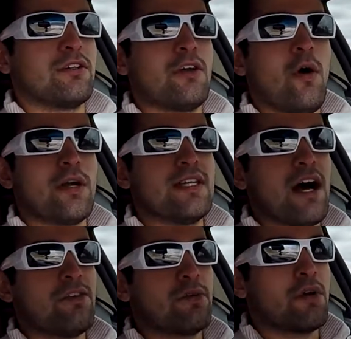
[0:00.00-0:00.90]
going
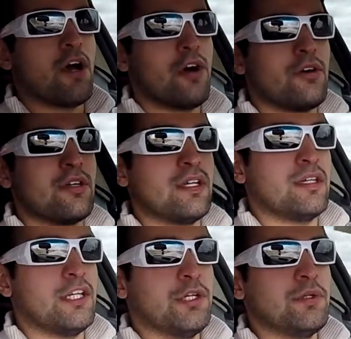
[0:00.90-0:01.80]
down the road.
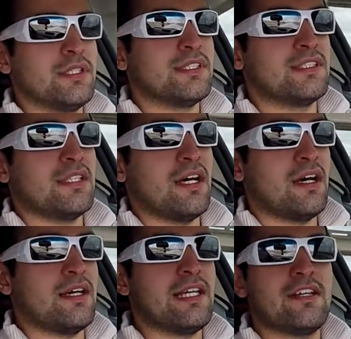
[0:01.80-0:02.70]
He was
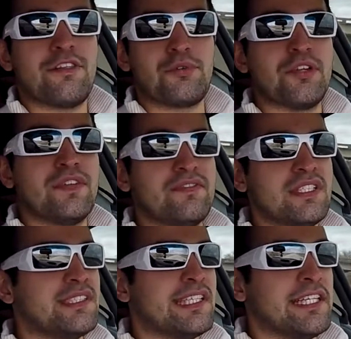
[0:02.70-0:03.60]
uh, in a three
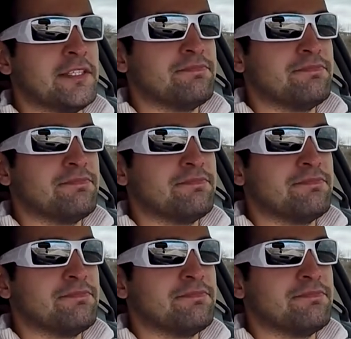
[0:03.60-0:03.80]
fifty Z.